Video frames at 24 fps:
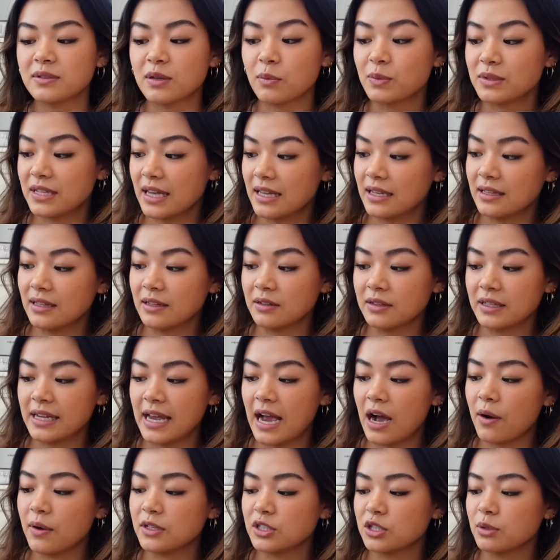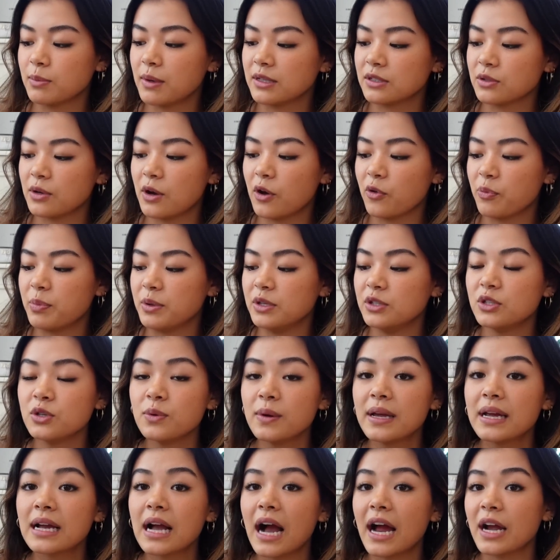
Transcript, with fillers: Someone said literally, how has your mental health been doing?